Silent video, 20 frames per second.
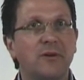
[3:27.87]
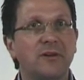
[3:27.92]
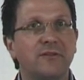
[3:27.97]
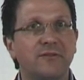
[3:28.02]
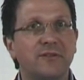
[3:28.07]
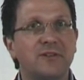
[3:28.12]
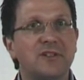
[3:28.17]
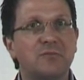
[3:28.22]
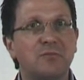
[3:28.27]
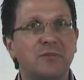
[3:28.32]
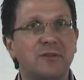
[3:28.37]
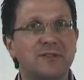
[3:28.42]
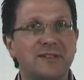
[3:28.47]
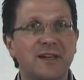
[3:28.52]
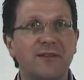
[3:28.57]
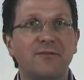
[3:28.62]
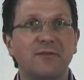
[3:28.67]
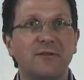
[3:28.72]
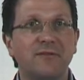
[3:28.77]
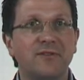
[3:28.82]
of us, but
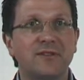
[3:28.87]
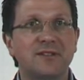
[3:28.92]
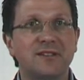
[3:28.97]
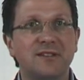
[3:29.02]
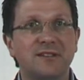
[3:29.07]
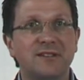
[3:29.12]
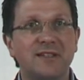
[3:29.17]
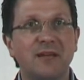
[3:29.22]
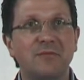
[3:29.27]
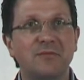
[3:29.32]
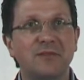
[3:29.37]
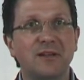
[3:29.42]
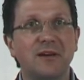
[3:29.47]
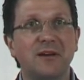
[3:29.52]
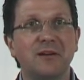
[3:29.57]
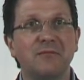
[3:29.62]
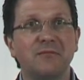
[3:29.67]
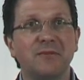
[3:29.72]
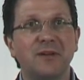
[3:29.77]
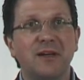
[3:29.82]
several of us at the same
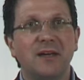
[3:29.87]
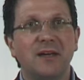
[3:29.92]
time,